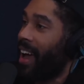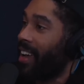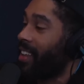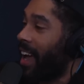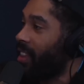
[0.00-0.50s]

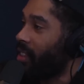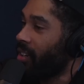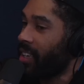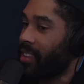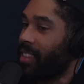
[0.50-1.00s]
I, I
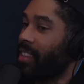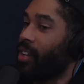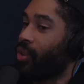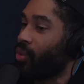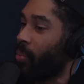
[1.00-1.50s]
look at
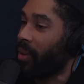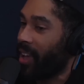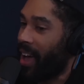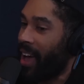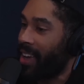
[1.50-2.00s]
the group of
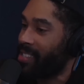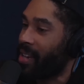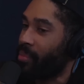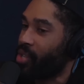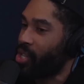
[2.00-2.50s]
guys
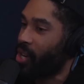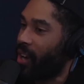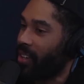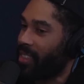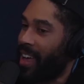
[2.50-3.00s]
and I'm shocked